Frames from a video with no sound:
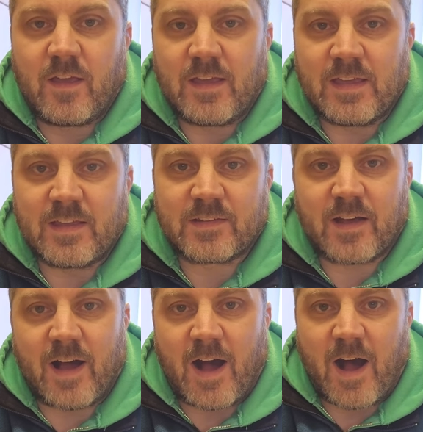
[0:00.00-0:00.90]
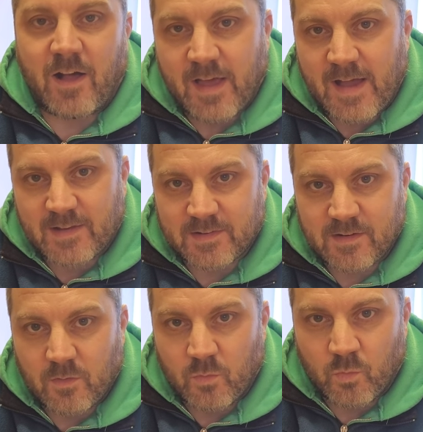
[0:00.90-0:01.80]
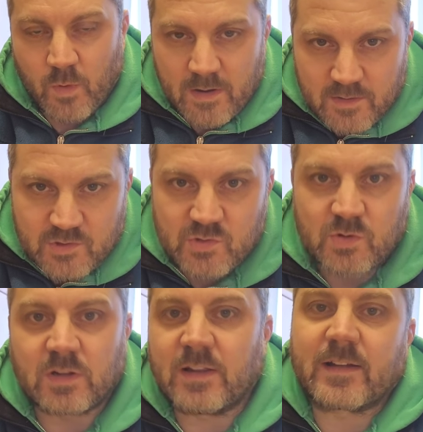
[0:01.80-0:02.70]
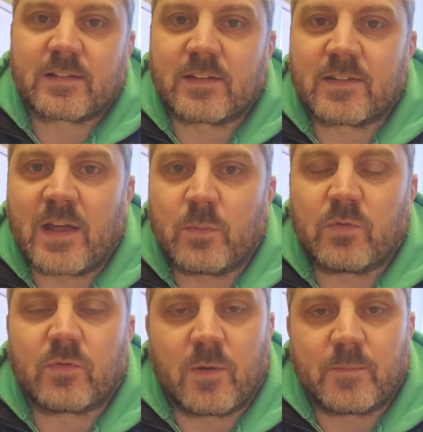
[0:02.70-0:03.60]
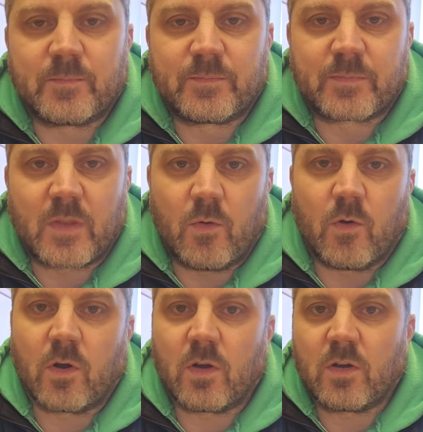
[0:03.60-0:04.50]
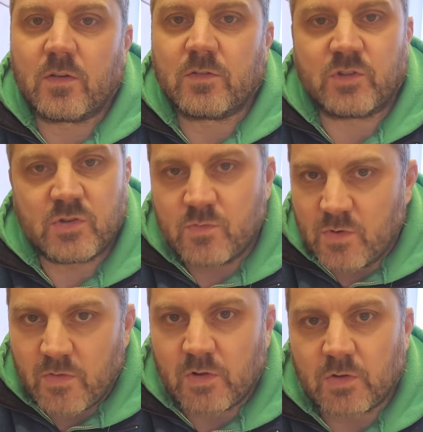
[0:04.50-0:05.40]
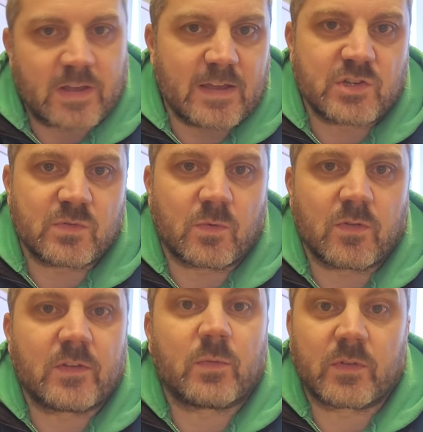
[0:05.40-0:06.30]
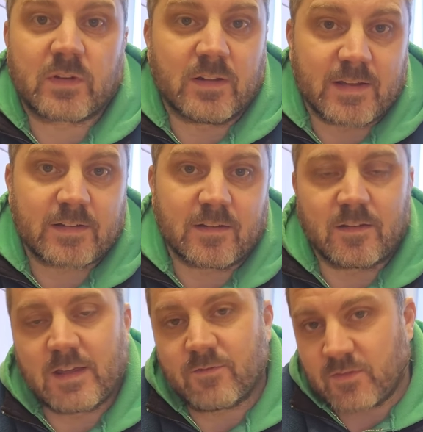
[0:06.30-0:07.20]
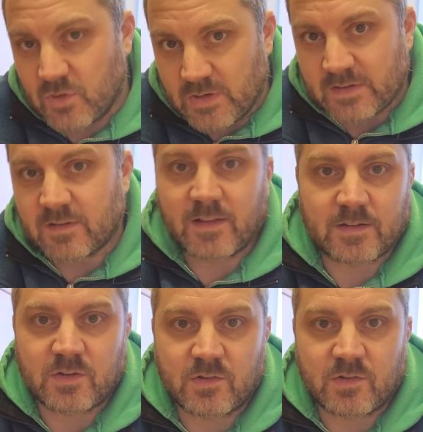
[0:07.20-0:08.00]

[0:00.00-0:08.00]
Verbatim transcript: is I'll ask, where did you collect the sample from? Or do you know the location where this was collected, if you didn't collect it